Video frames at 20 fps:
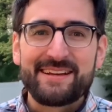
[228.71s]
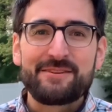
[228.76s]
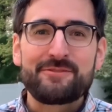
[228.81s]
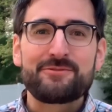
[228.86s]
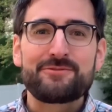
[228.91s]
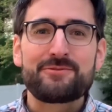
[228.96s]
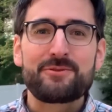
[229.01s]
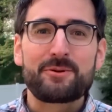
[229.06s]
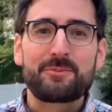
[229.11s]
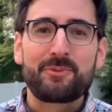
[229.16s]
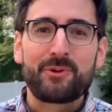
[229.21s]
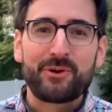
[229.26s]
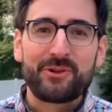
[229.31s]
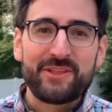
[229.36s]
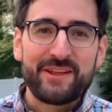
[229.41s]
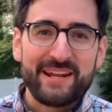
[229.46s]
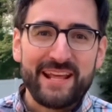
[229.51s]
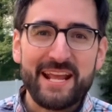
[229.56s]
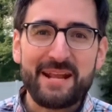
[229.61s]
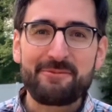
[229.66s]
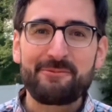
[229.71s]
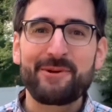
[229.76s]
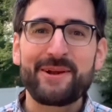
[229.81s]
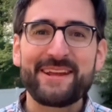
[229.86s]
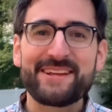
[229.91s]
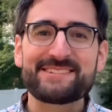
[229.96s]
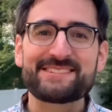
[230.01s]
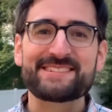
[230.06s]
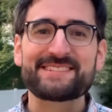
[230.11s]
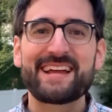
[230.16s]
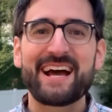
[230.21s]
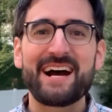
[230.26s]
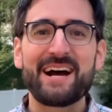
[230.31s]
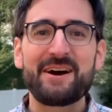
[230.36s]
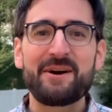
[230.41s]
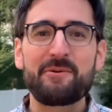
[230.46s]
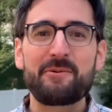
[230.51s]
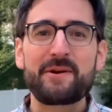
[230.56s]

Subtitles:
For more than 8 weeks now,